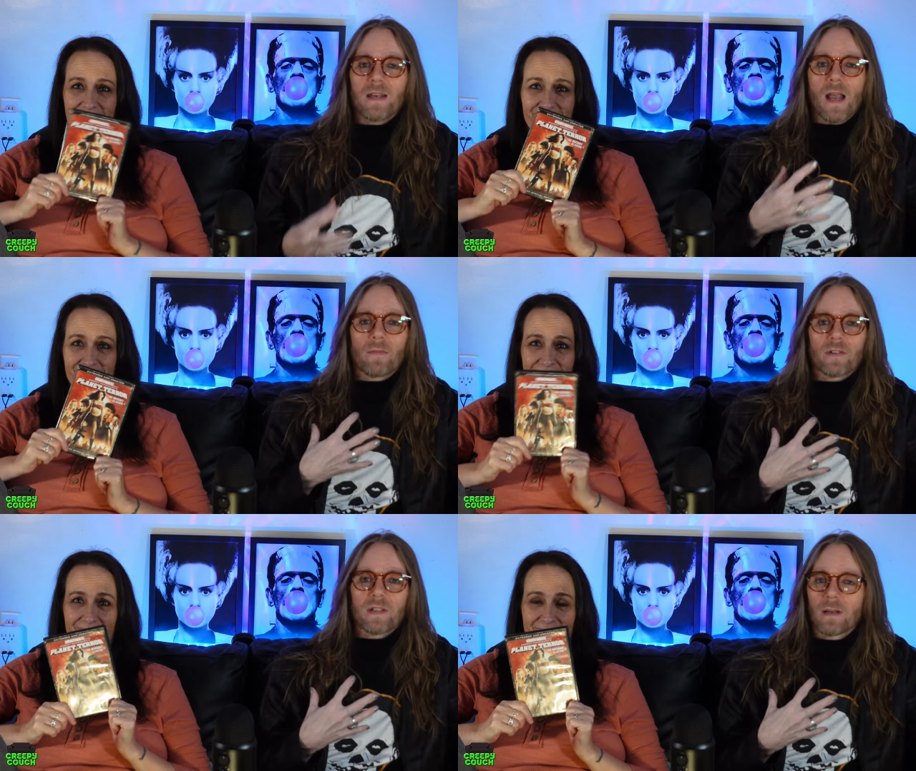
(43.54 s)

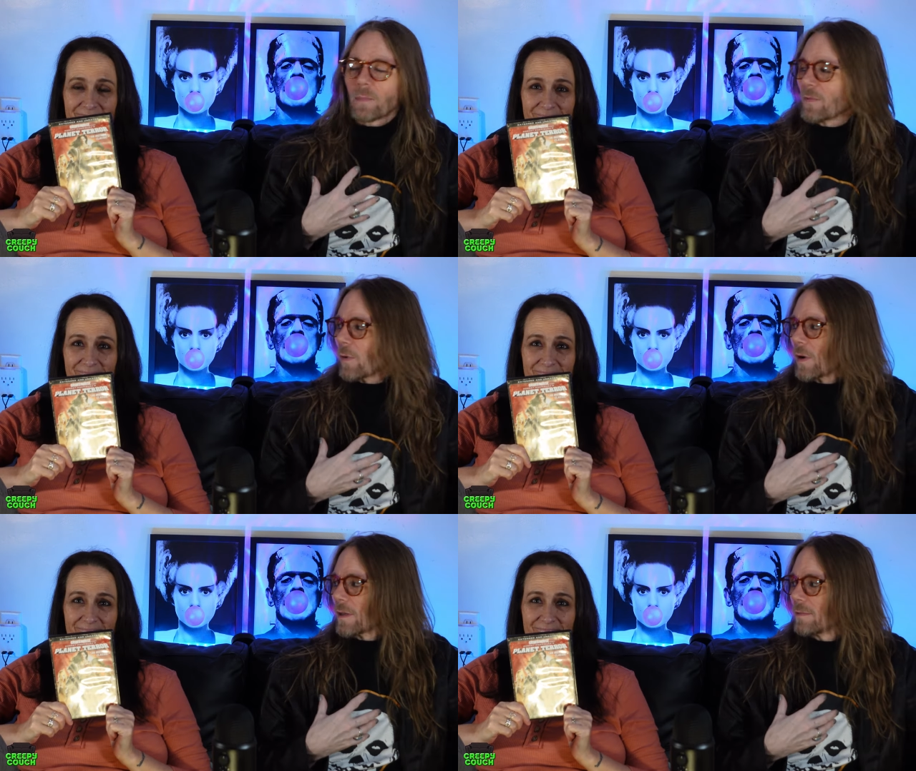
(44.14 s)
Speaker 1: Never seen it
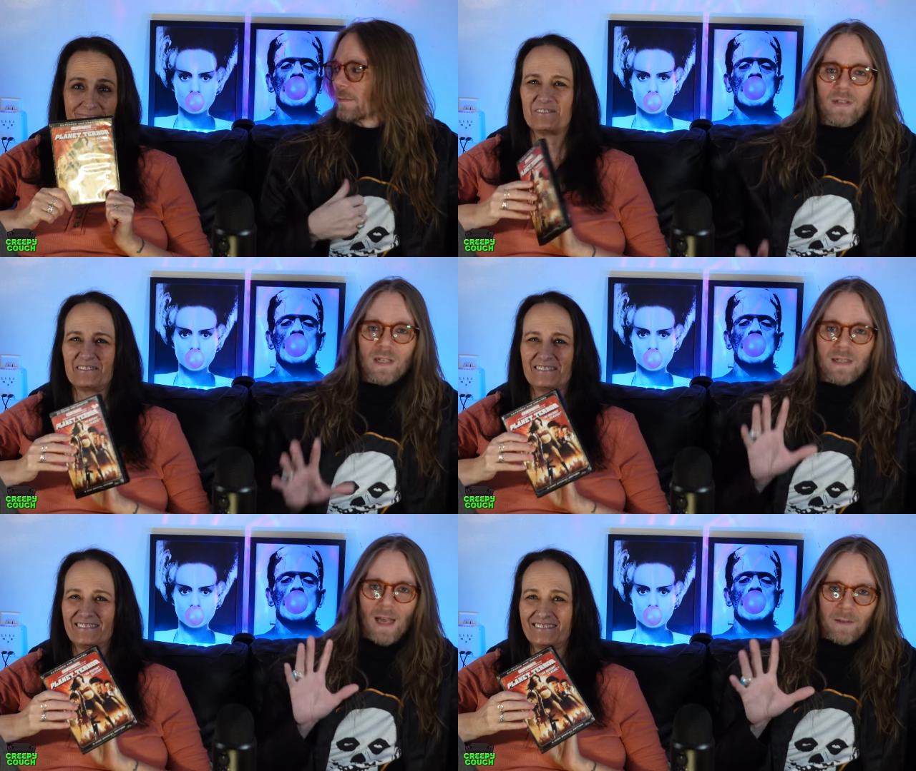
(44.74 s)
before. I've
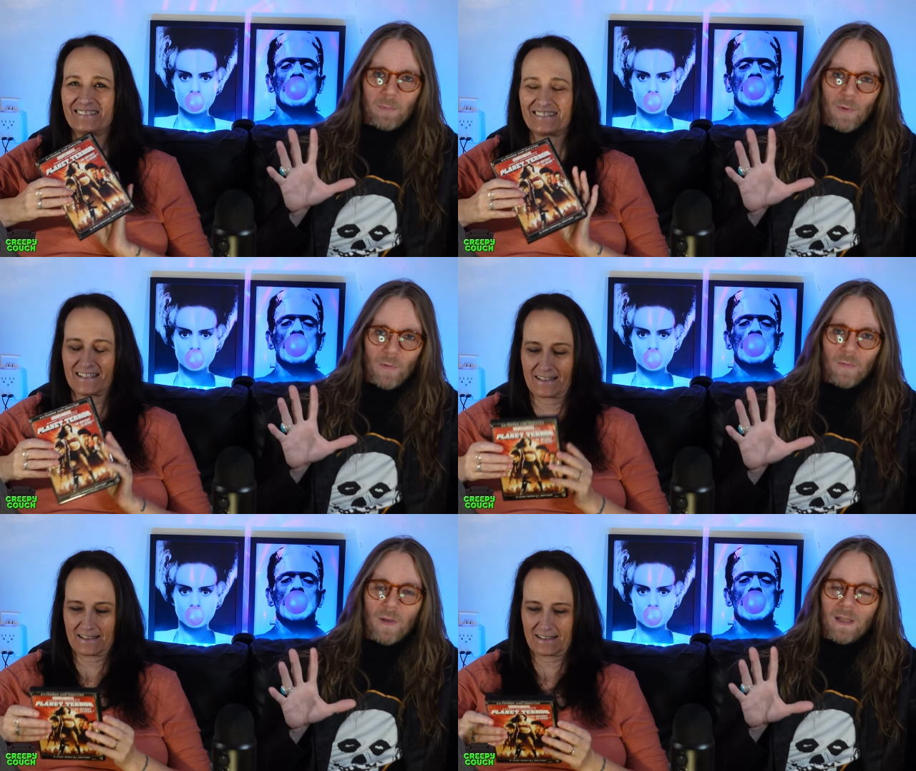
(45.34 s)
seen Death
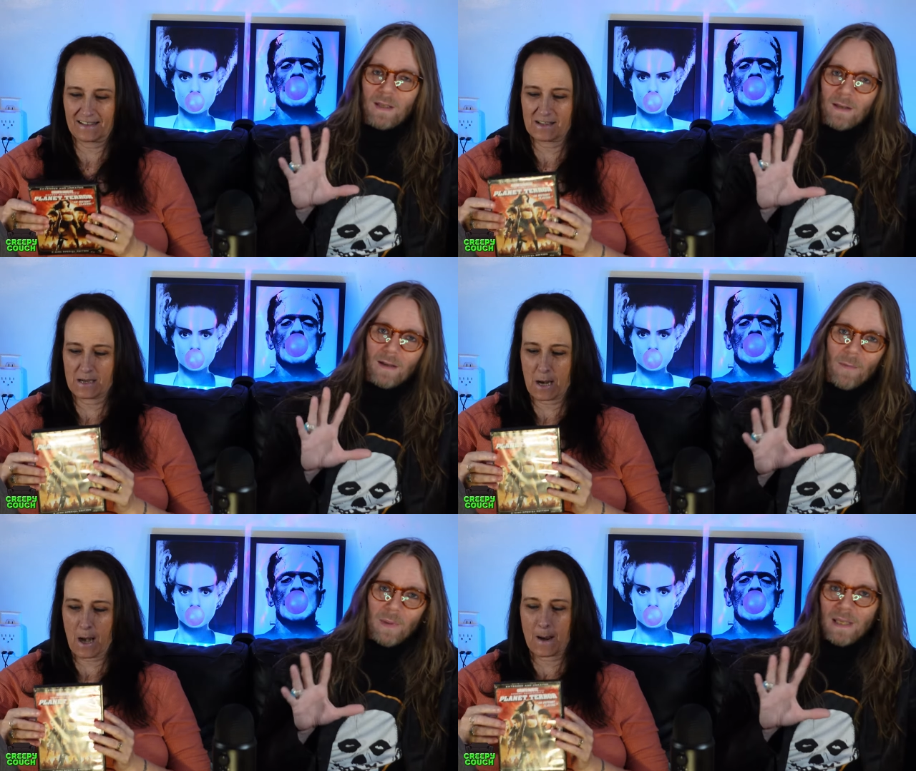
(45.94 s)
Proof, like the
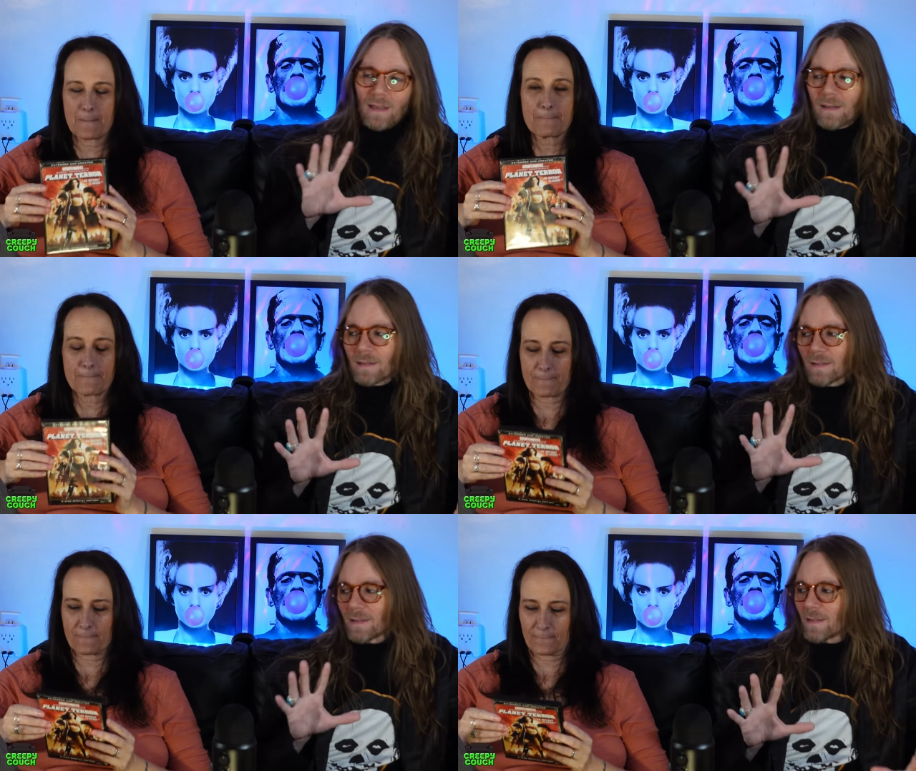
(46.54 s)

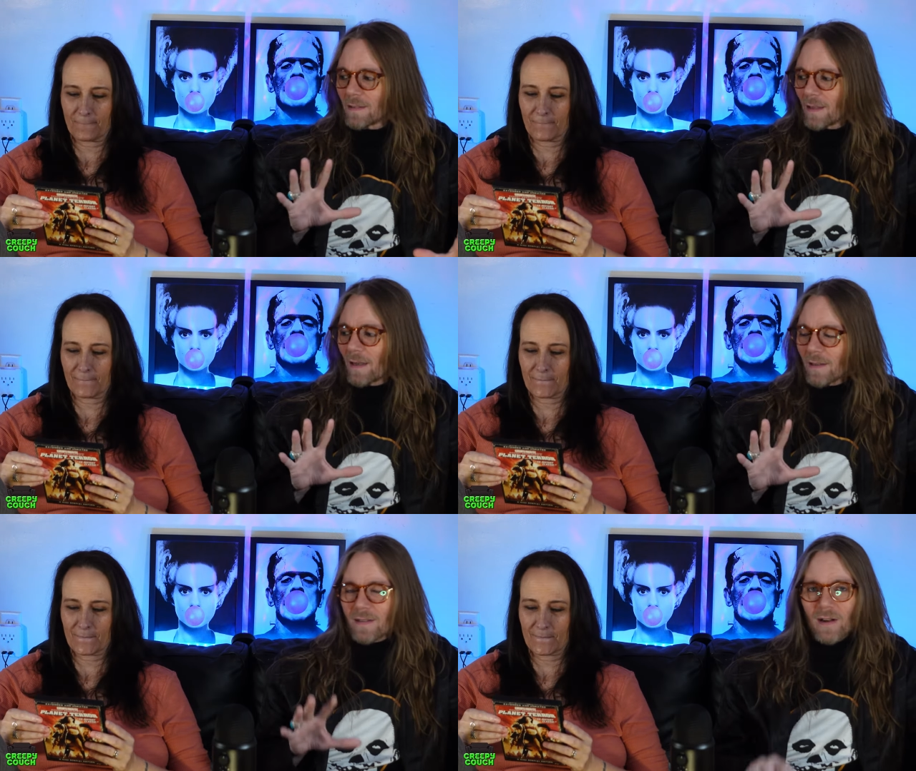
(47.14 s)
accompanying
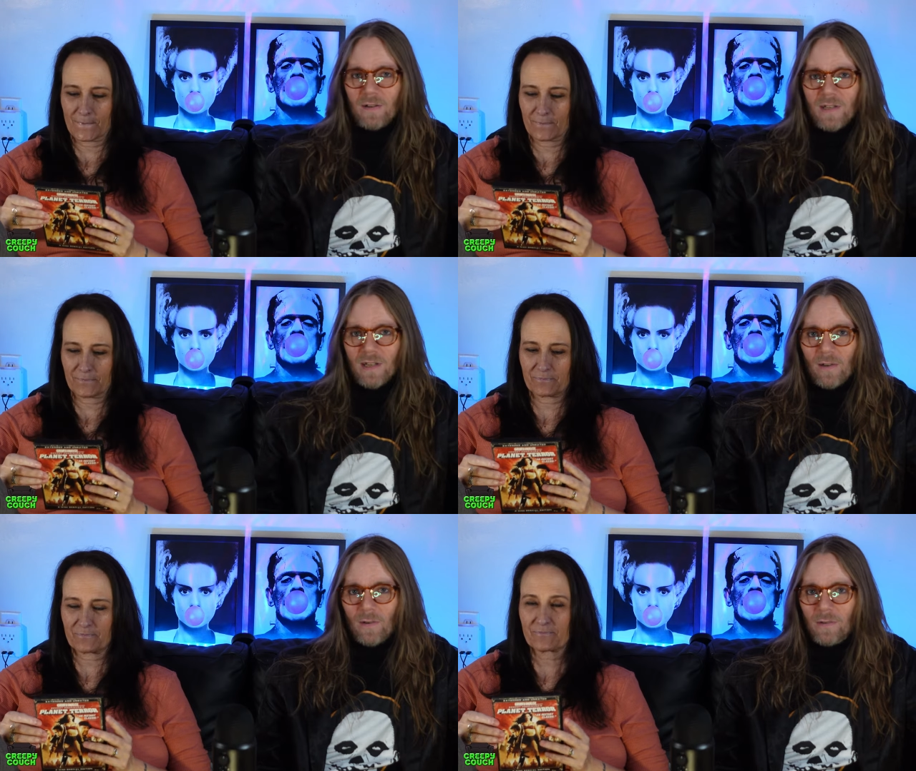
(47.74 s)
uh,
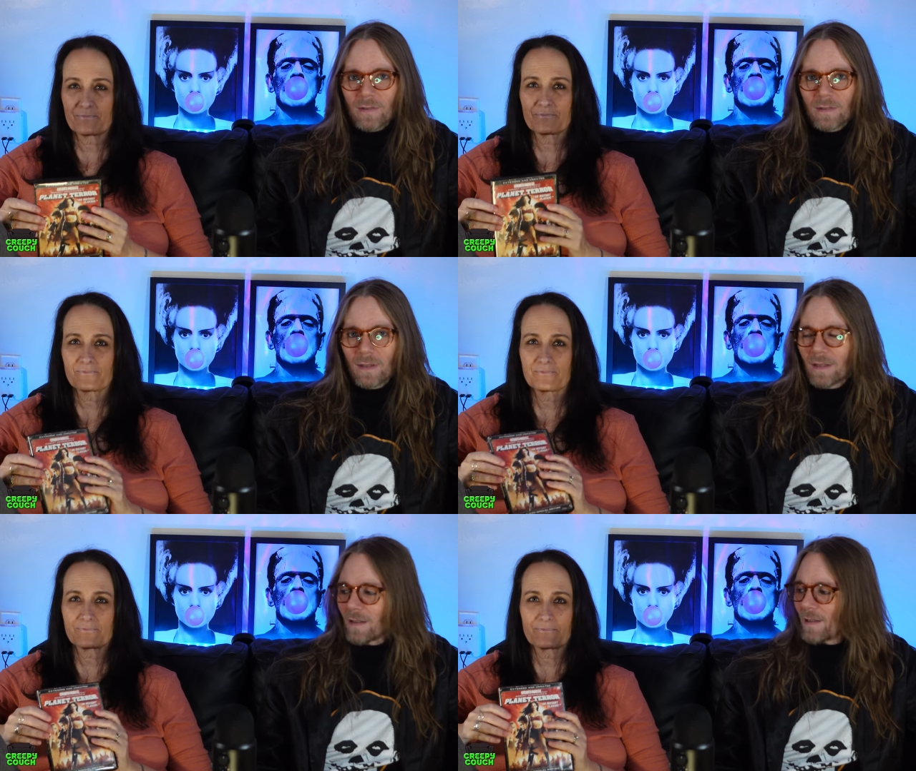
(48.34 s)
Tarantino
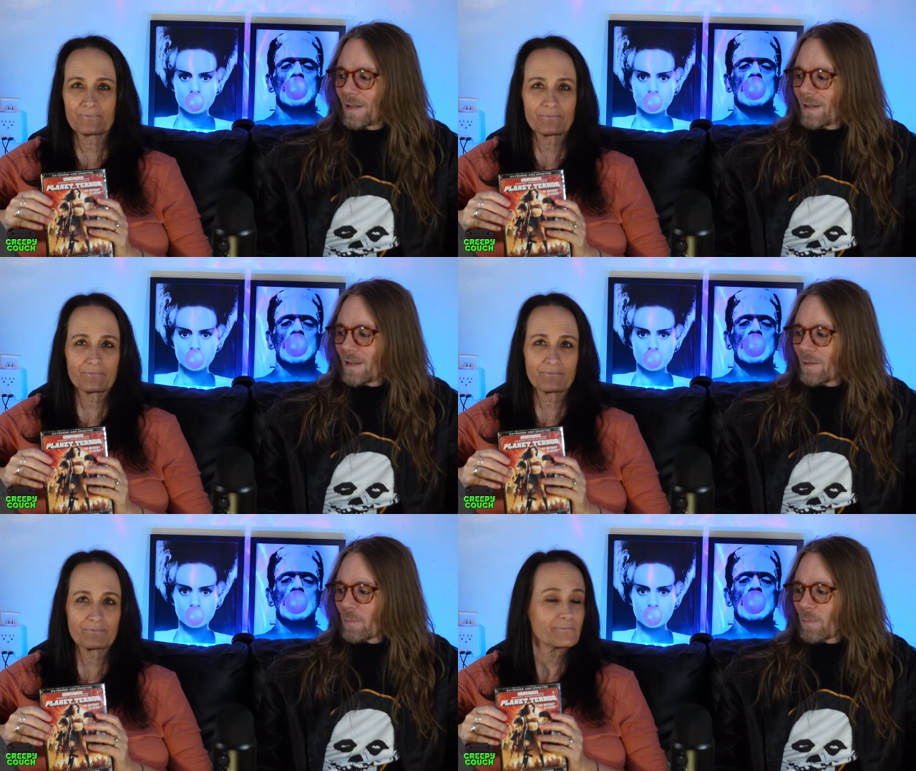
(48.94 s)

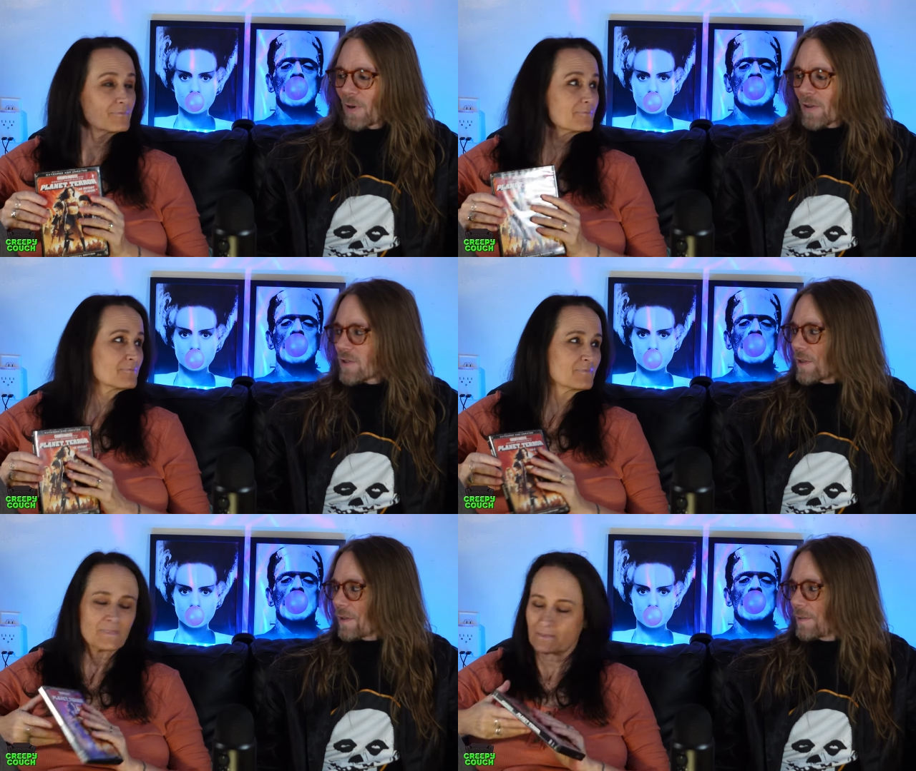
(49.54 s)
production,